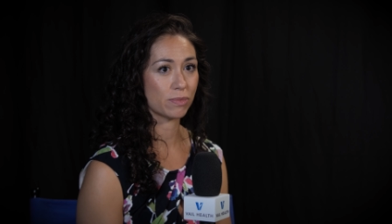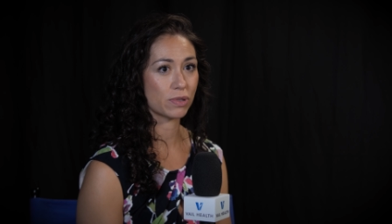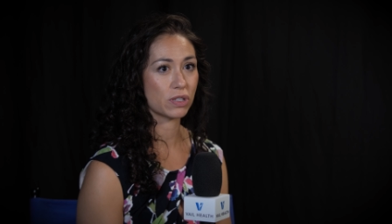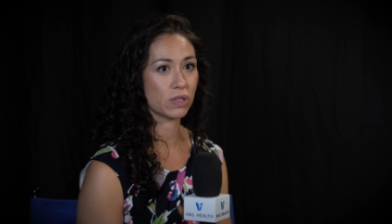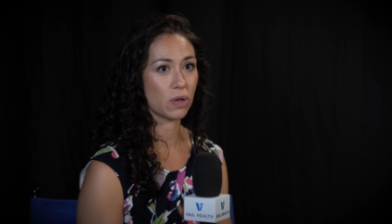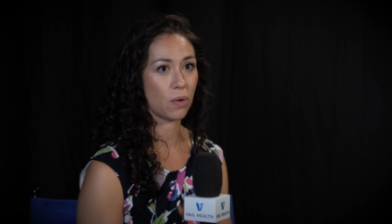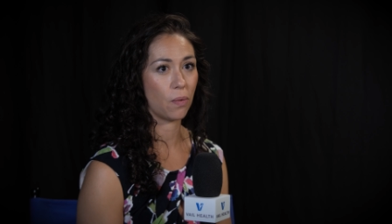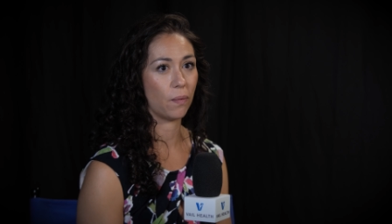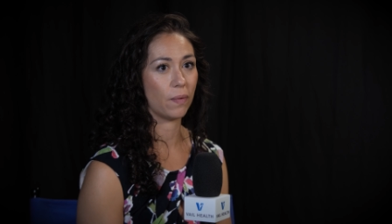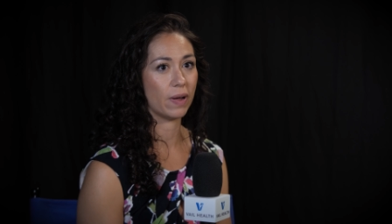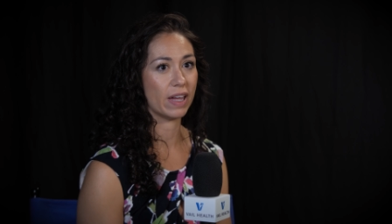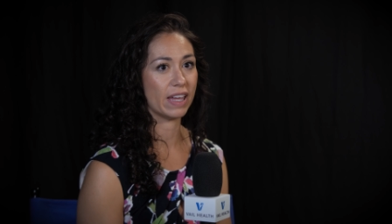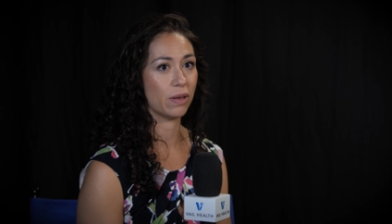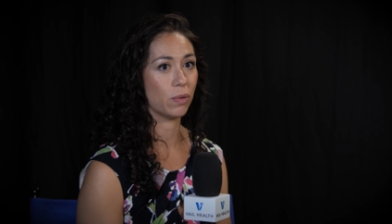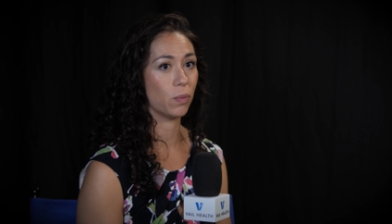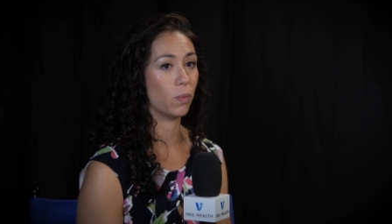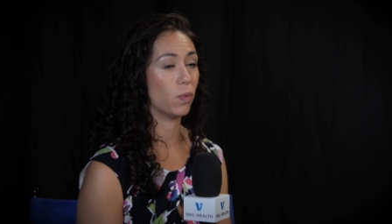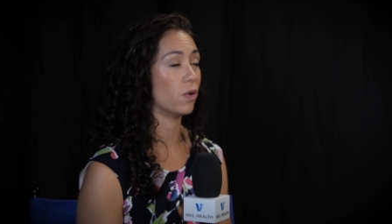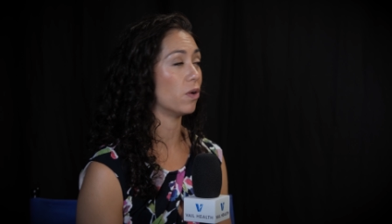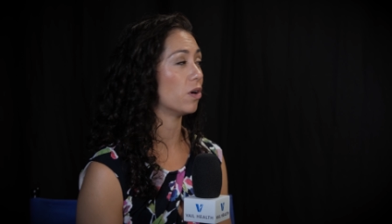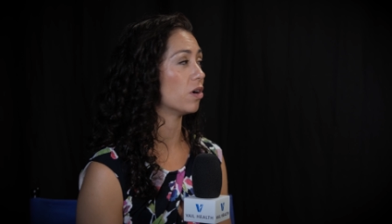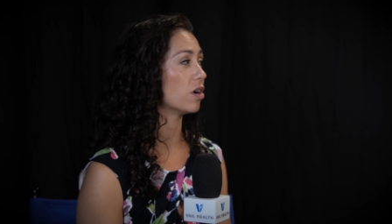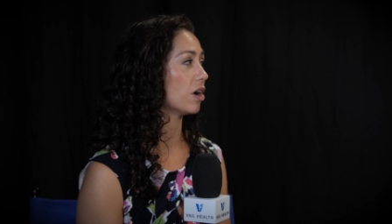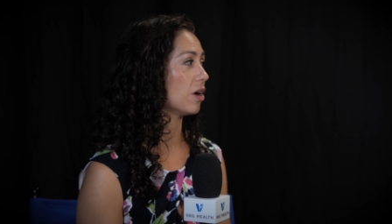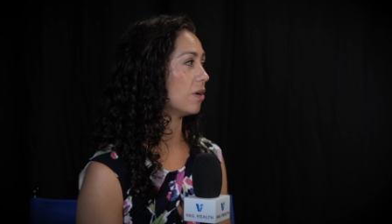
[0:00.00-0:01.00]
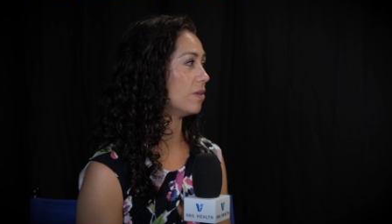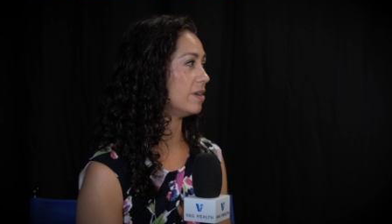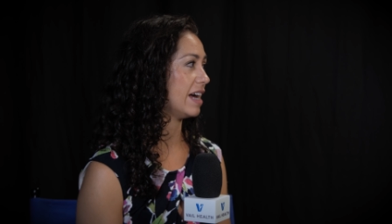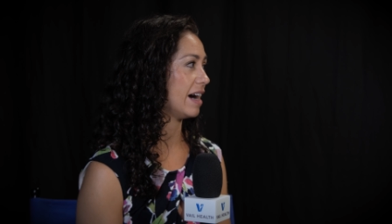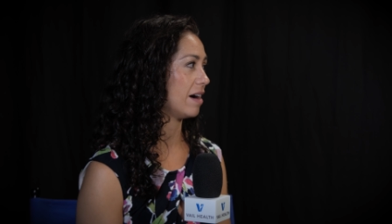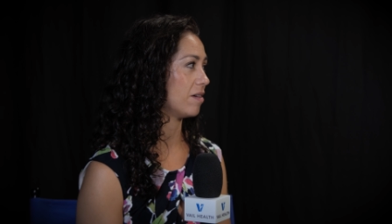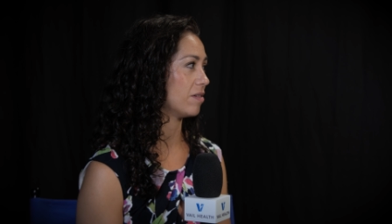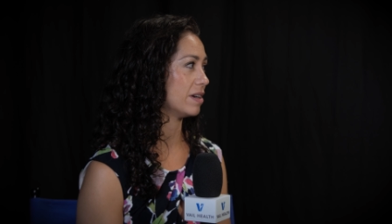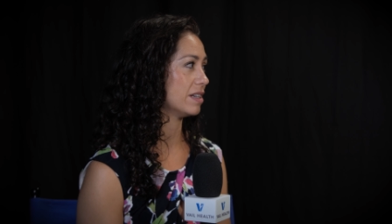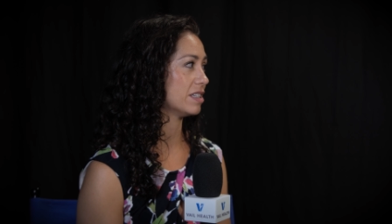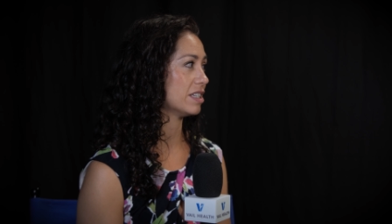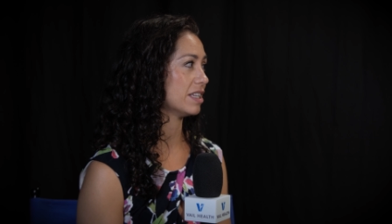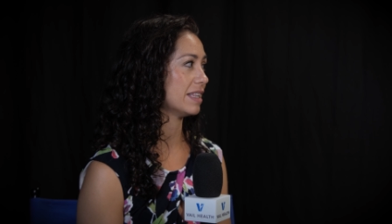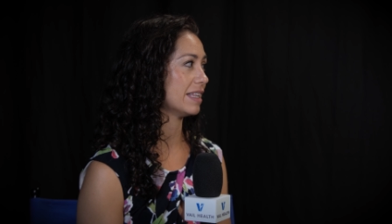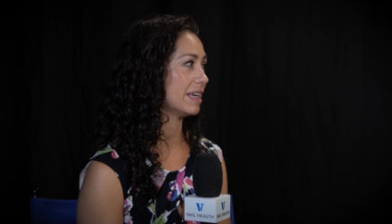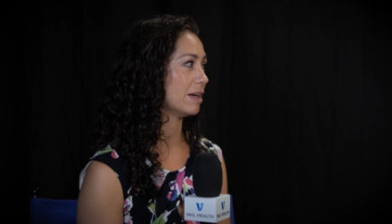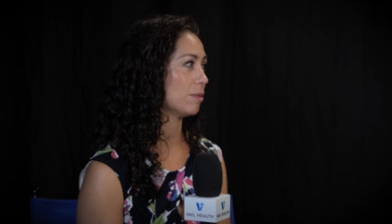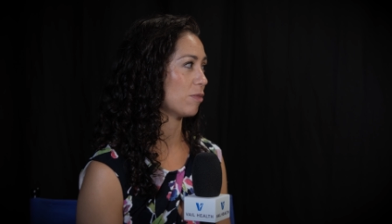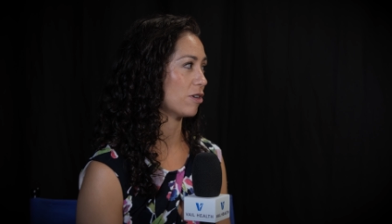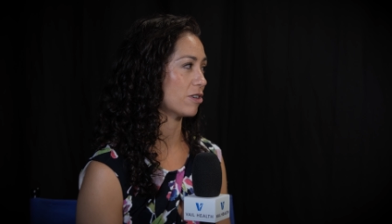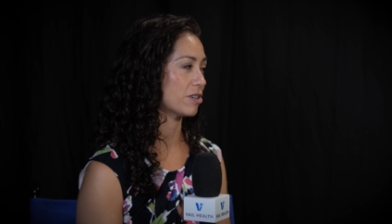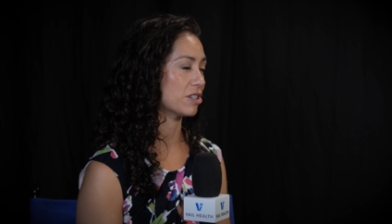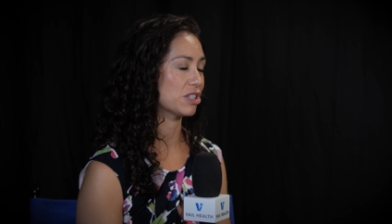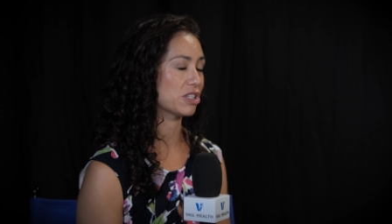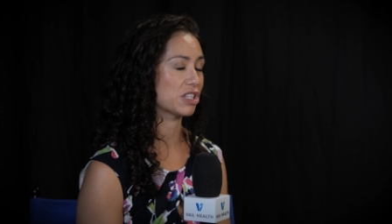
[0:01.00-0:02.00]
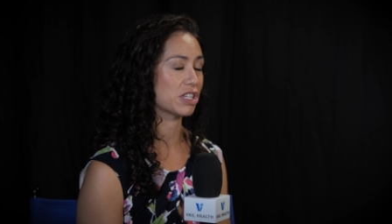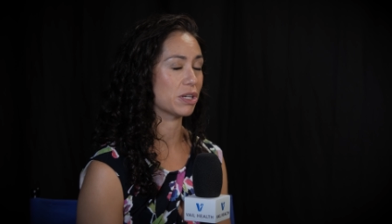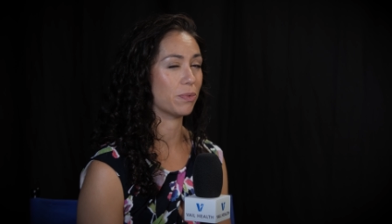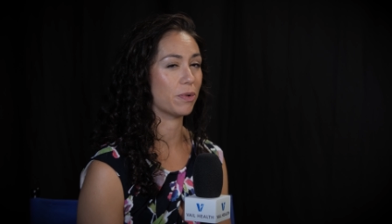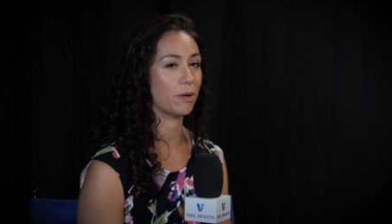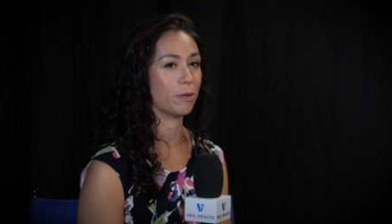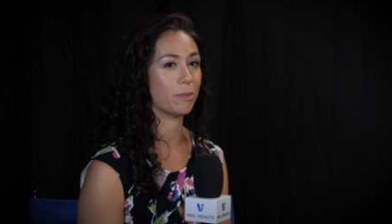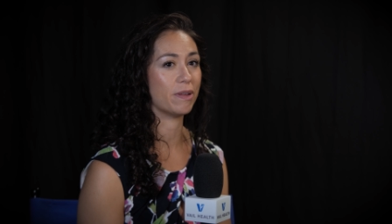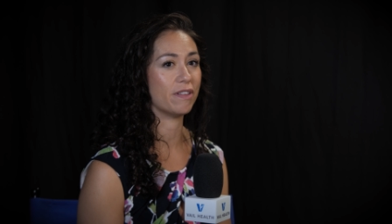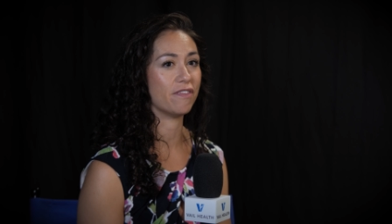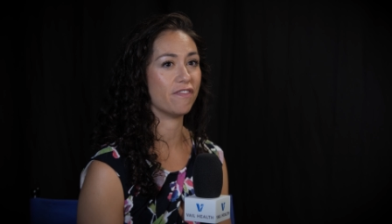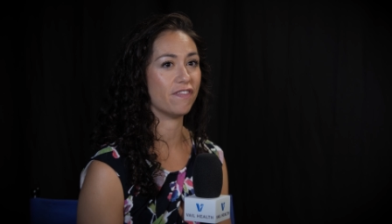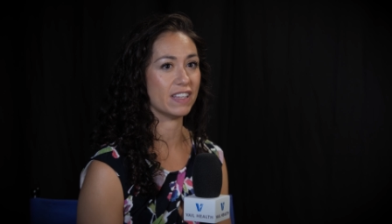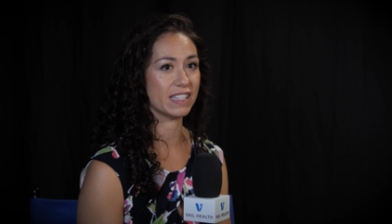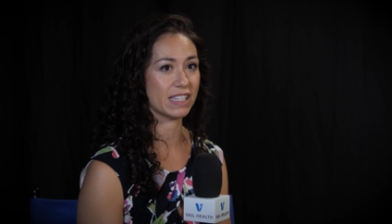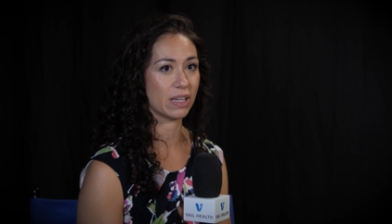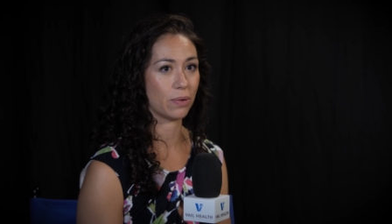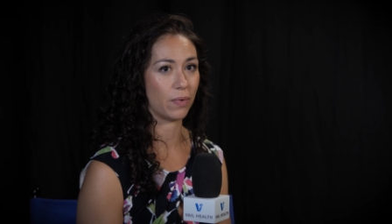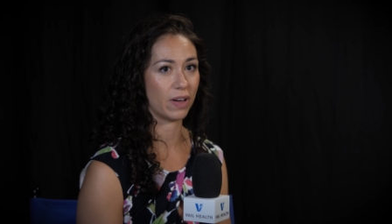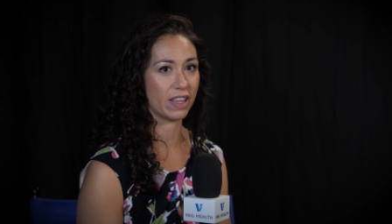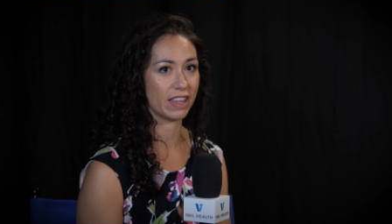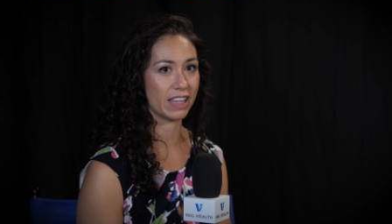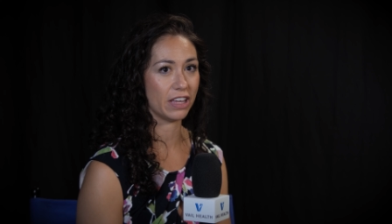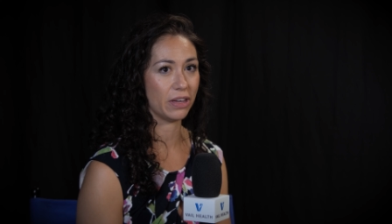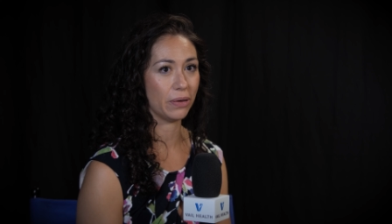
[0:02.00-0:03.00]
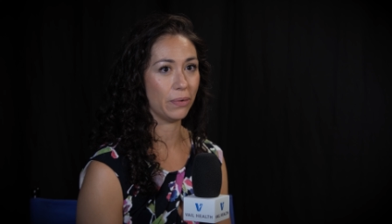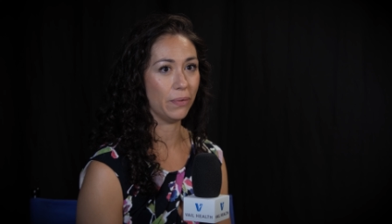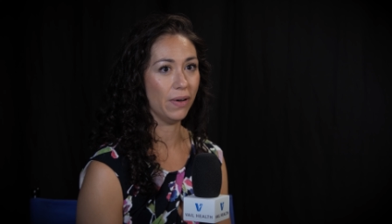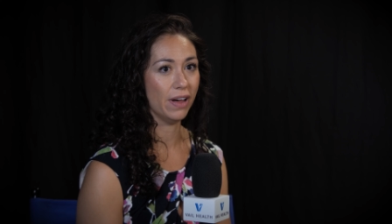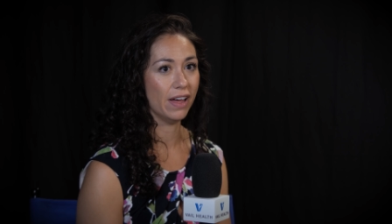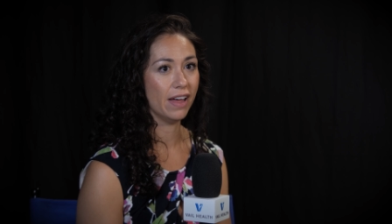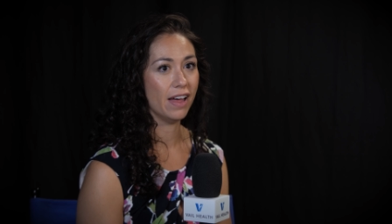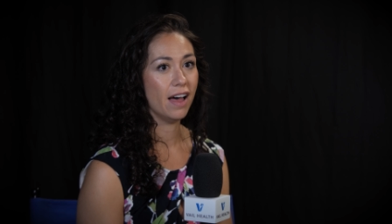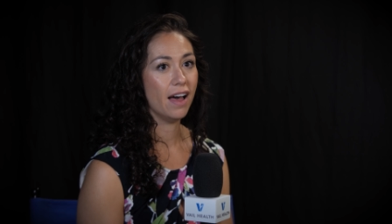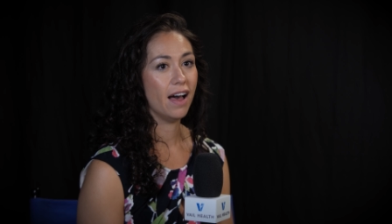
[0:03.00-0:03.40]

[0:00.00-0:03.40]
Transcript: So we will go down to the emergency room and visit with you,